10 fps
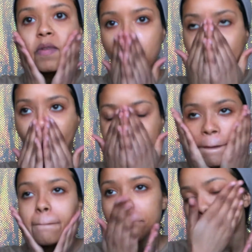Hi
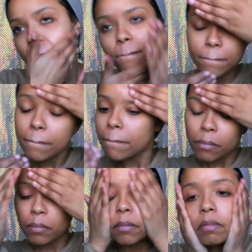guys, so I'm starting off with
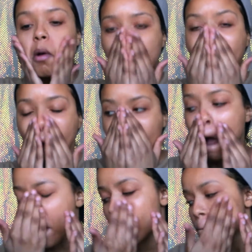moisturizing my
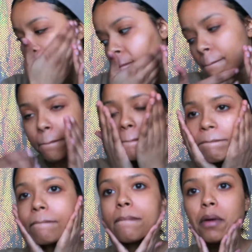face. You can use any
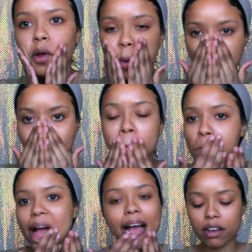moisturizer that works for
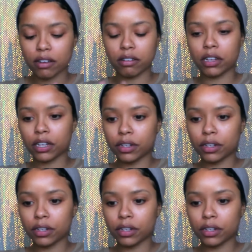you, but for me,